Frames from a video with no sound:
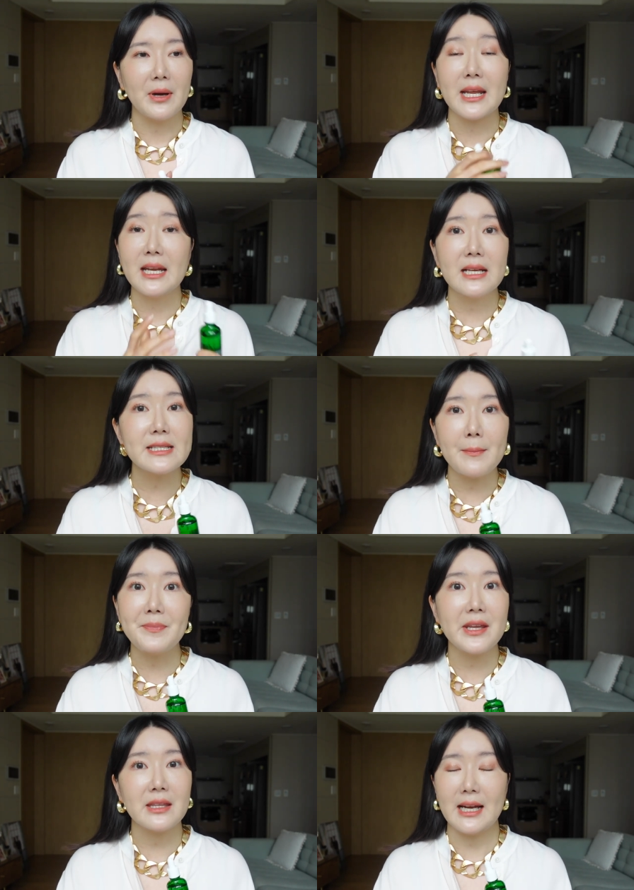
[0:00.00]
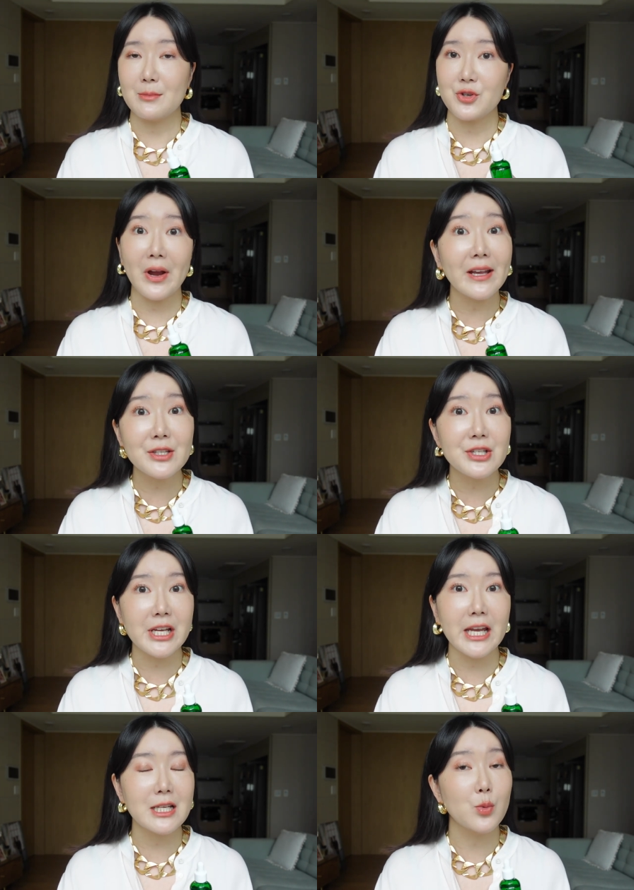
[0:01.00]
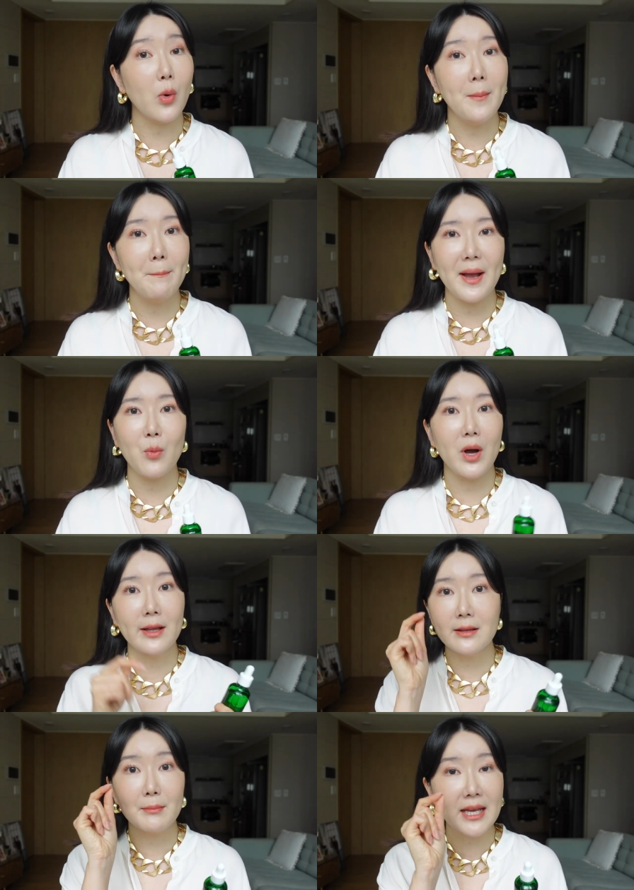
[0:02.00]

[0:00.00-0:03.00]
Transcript: but it is something that I'm trying to change one by one,